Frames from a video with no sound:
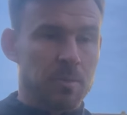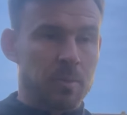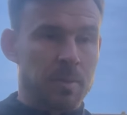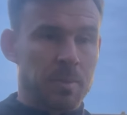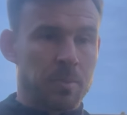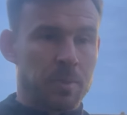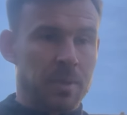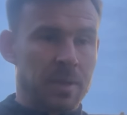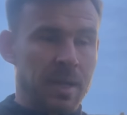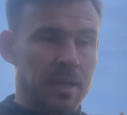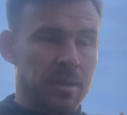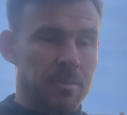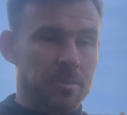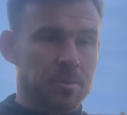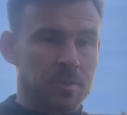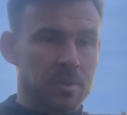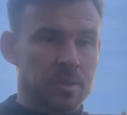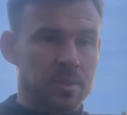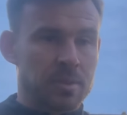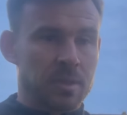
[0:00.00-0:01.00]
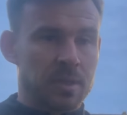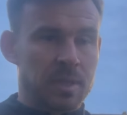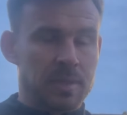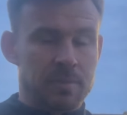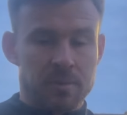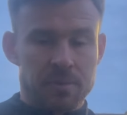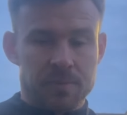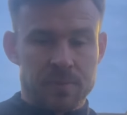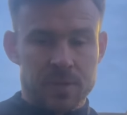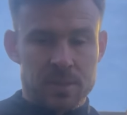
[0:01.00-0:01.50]
We're getting into a certain
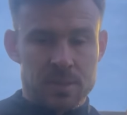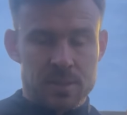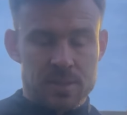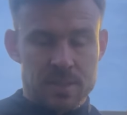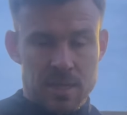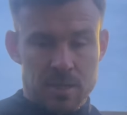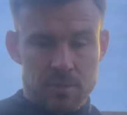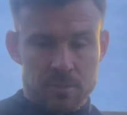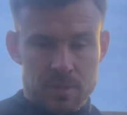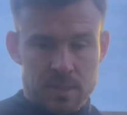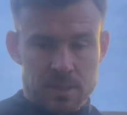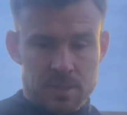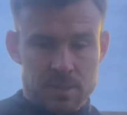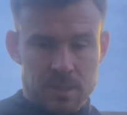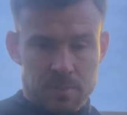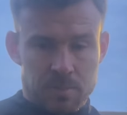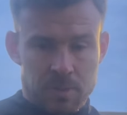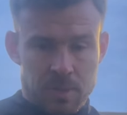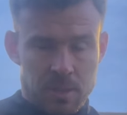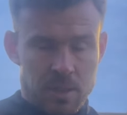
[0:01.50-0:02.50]
level of fitness now, and like I said,